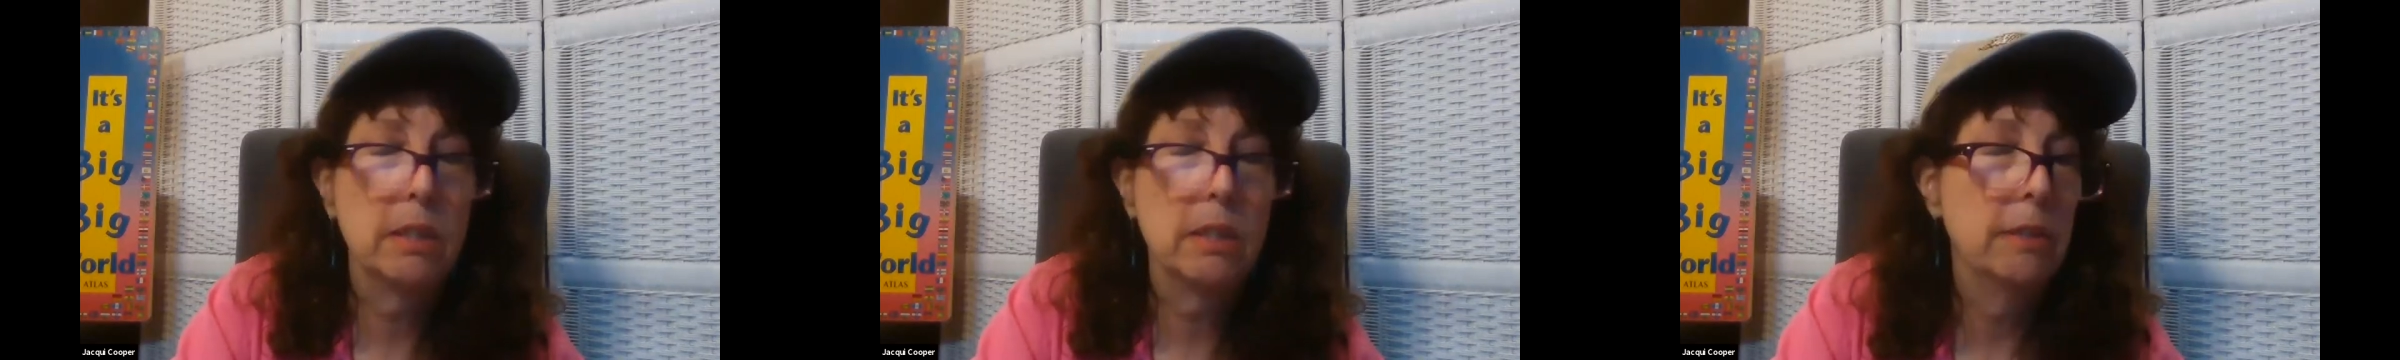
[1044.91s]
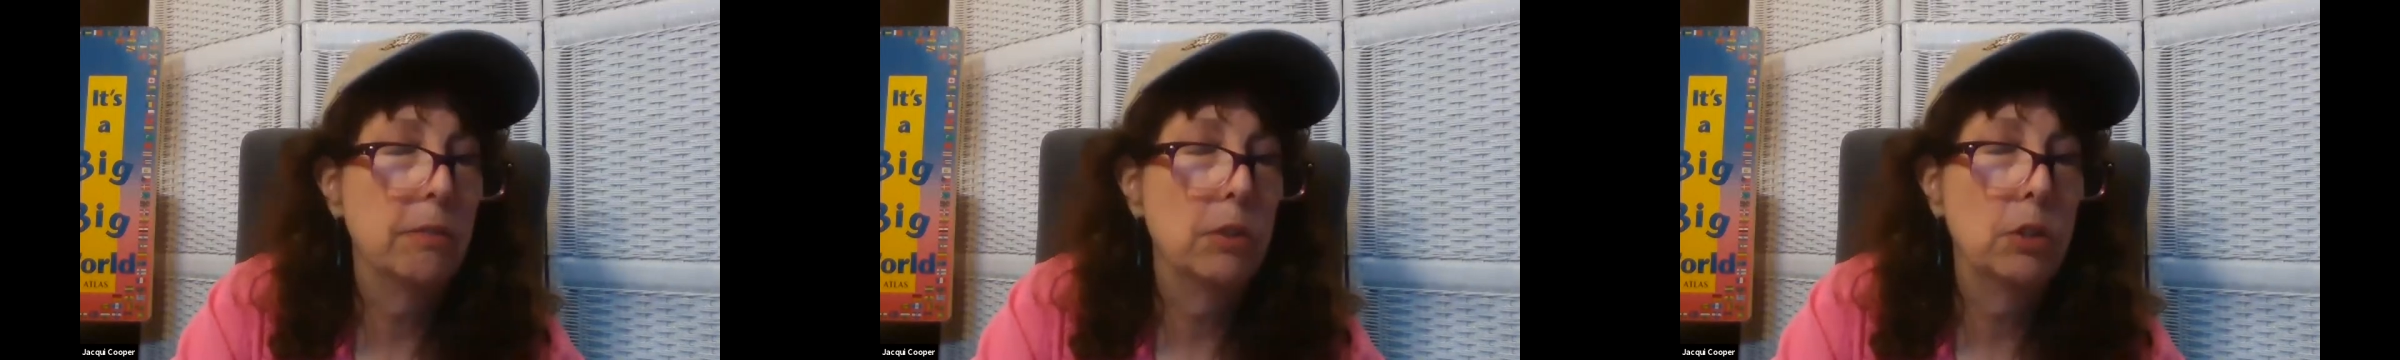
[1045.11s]

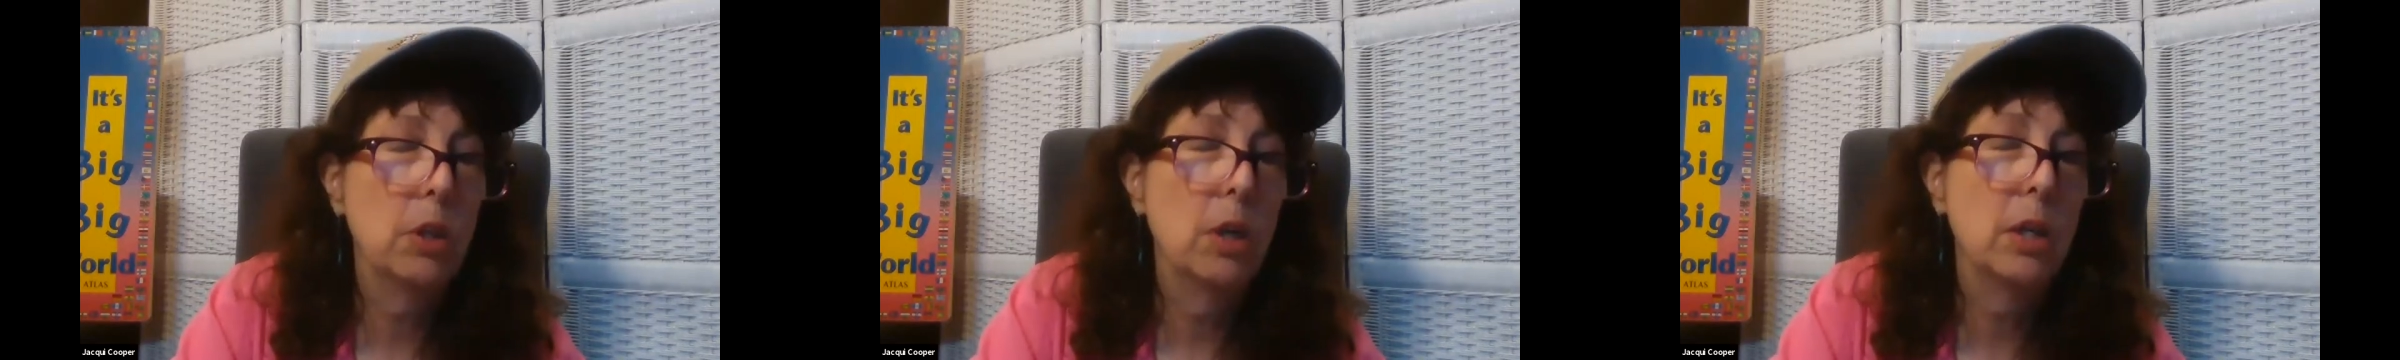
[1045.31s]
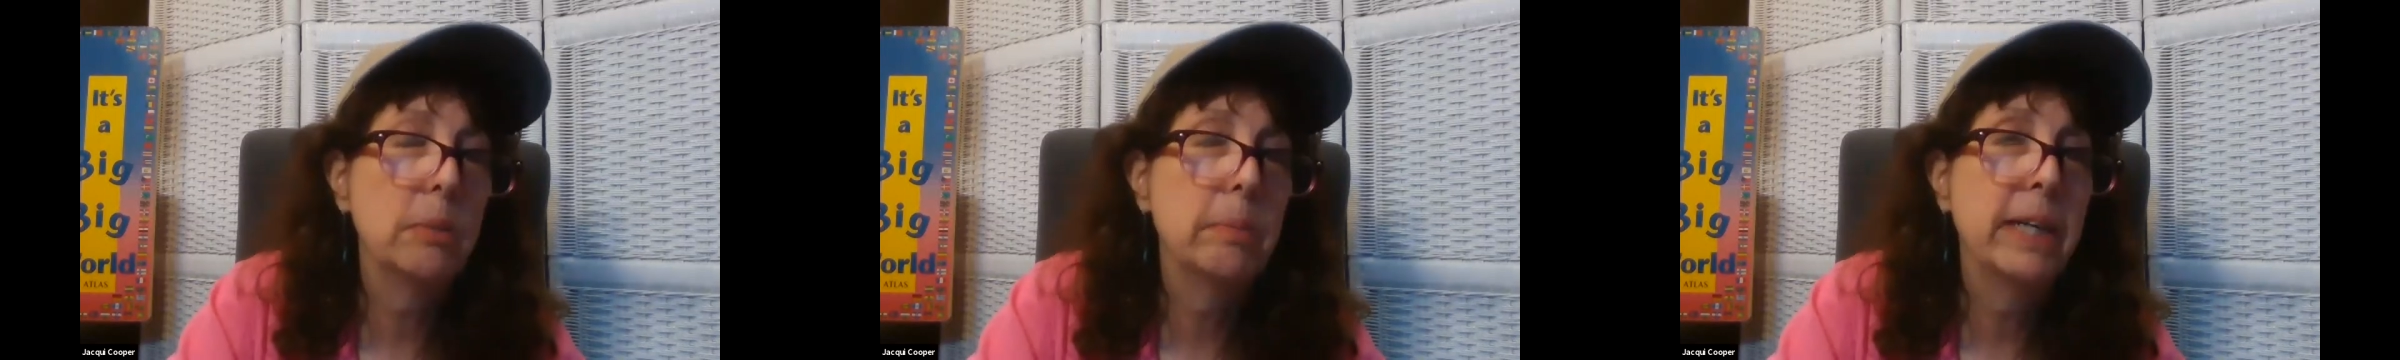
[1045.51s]
I never
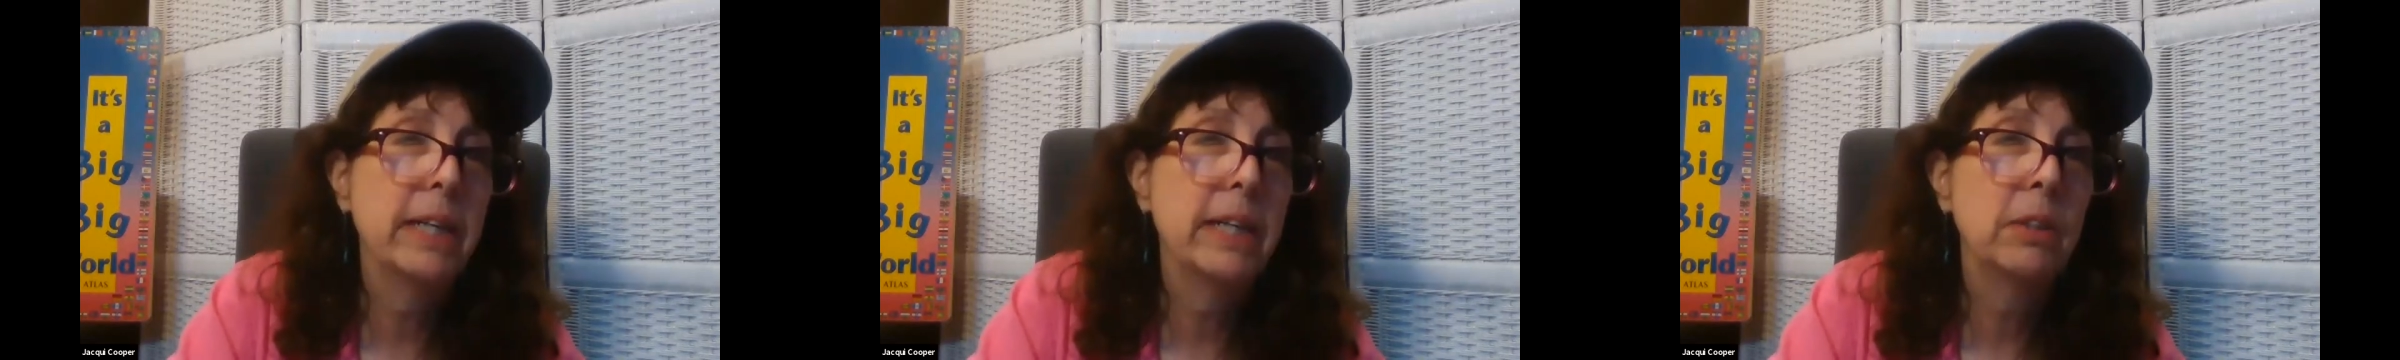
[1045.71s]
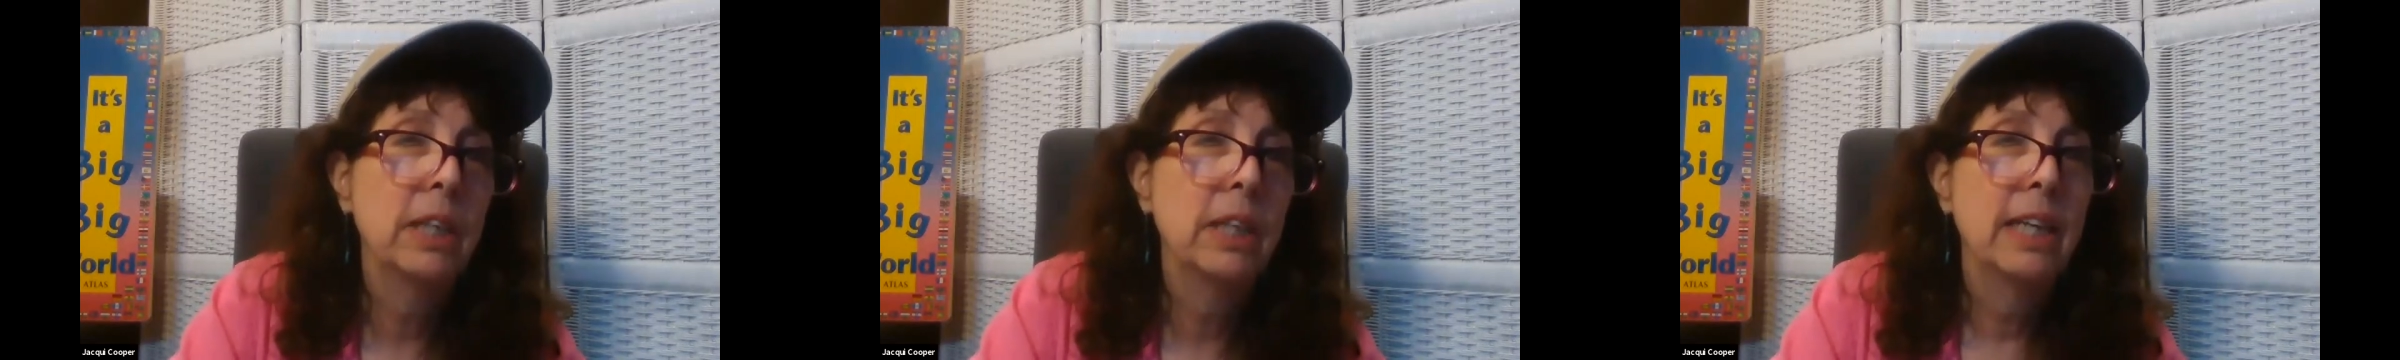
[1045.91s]
thought about.